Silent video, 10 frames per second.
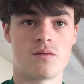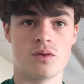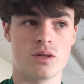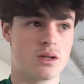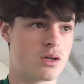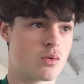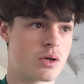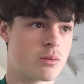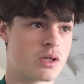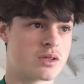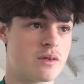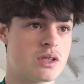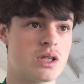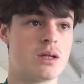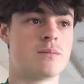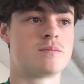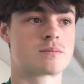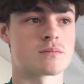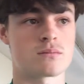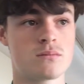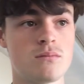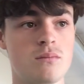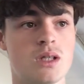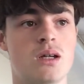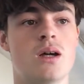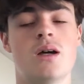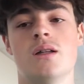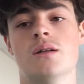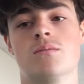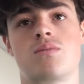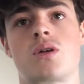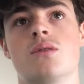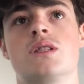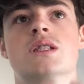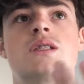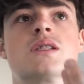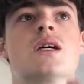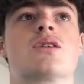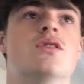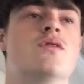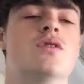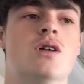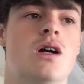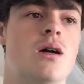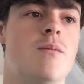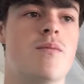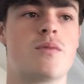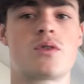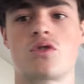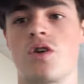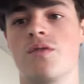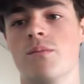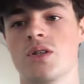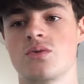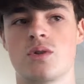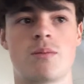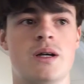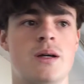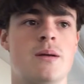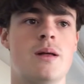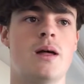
for the quick burst of energy. Then proteins, they're good for growth and muscle repair.